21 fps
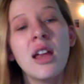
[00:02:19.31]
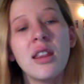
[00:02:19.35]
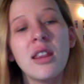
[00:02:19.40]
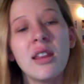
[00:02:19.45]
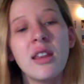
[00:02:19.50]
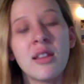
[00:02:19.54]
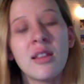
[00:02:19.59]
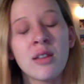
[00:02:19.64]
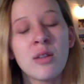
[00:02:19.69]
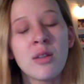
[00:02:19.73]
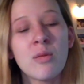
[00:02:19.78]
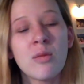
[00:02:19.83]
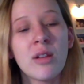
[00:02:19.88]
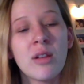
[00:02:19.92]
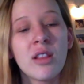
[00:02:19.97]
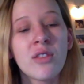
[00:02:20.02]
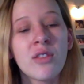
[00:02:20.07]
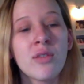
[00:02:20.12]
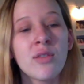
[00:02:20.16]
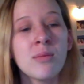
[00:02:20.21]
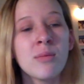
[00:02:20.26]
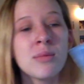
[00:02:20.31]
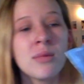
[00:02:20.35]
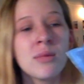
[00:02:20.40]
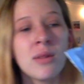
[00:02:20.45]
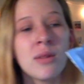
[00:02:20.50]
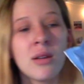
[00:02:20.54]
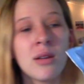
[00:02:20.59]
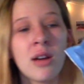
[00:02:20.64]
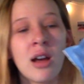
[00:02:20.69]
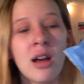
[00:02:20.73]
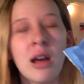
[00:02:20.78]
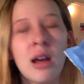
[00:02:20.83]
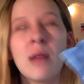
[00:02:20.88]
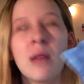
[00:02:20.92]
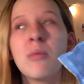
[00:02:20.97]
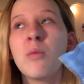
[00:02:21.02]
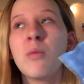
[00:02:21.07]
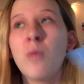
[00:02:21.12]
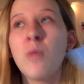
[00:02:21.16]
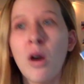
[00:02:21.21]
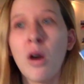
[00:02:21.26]
These are the ones from
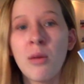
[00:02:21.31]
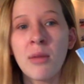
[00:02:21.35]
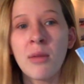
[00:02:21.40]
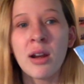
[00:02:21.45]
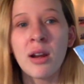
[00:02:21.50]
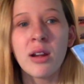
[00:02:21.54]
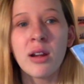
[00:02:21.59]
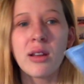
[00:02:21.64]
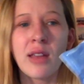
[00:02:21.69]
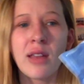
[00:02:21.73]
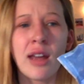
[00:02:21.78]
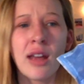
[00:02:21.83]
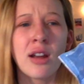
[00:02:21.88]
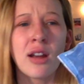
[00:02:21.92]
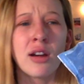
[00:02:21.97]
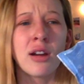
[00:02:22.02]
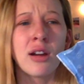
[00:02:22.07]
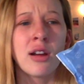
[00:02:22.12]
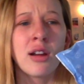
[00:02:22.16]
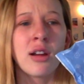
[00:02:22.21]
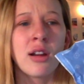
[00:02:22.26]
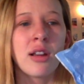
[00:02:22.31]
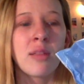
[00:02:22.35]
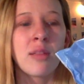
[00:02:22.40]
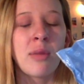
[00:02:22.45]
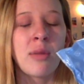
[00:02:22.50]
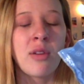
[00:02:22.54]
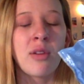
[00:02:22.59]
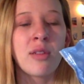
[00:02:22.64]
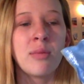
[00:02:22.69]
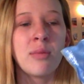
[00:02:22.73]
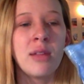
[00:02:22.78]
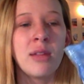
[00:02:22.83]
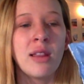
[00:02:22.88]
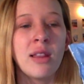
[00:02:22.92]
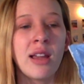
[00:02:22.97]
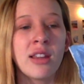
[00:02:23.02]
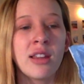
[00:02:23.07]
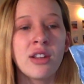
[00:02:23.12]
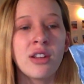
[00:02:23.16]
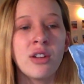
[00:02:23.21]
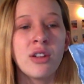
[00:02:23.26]
um, Walmart that are supposed to be
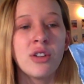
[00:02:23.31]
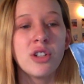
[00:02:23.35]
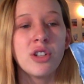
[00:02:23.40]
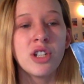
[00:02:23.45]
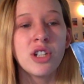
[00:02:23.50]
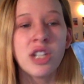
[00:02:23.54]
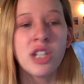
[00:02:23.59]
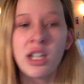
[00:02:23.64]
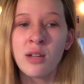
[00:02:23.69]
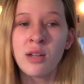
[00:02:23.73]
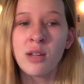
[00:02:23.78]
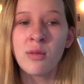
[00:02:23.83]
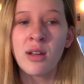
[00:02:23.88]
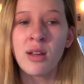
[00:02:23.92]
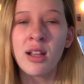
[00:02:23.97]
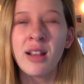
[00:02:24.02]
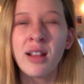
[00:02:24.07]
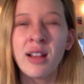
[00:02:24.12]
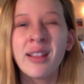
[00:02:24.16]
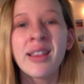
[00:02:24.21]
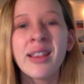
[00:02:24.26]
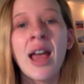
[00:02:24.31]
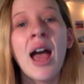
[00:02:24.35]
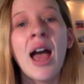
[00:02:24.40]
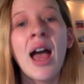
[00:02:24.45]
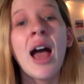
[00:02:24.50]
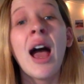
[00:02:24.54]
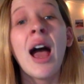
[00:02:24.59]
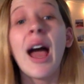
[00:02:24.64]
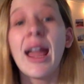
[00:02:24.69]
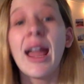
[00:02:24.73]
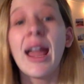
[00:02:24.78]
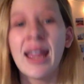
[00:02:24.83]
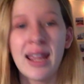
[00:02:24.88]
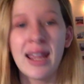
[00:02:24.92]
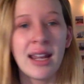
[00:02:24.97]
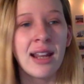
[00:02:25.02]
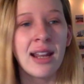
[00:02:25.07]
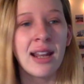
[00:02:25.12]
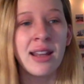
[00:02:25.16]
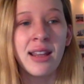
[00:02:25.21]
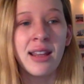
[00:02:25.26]
like the Neutrogena ones. I
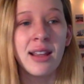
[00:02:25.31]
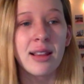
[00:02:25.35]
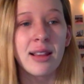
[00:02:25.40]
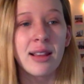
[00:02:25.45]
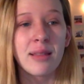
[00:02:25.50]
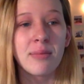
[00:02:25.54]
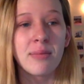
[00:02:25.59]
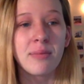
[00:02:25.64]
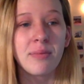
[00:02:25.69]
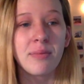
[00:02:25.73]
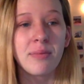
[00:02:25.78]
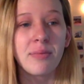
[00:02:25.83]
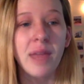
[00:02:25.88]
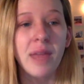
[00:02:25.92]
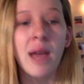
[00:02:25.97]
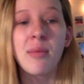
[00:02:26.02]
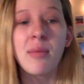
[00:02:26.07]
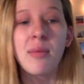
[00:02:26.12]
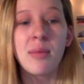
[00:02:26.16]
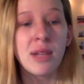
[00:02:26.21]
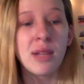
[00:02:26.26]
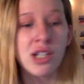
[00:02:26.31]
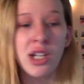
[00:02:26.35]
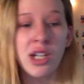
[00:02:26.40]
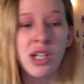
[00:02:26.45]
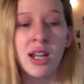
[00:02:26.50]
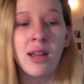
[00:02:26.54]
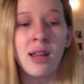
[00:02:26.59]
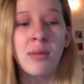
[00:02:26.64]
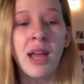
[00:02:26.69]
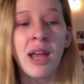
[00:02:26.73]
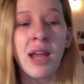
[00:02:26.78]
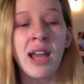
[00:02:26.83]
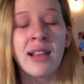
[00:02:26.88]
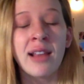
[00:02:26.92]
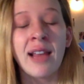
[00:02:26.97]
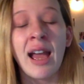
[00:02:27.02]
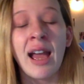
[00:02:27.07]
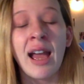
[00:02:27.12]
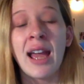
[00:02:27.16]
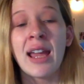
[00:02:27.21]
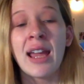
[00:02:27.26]
hated these. I'm gonna be straight up,
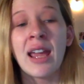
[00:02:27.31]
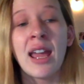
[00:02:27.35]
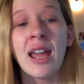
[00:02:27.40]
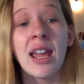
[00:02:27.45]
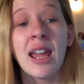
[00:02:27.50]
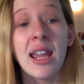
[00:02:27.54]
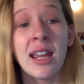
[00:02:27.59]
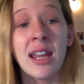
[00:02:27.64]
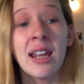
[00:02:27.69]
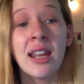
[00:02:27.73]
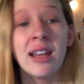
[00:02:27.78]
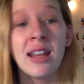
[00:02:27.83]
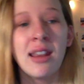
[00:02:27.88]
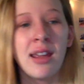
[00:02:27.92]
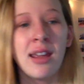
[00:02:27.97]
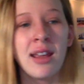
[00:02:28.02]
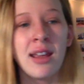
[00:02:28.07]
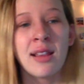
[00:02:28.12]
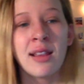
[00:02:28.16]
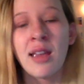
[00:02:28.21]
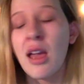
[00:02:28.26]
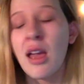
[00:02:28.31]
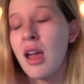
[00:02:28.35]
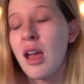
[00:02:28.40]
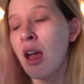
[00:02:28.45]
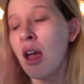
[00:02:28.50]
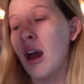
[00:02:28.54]
guys. I hated these.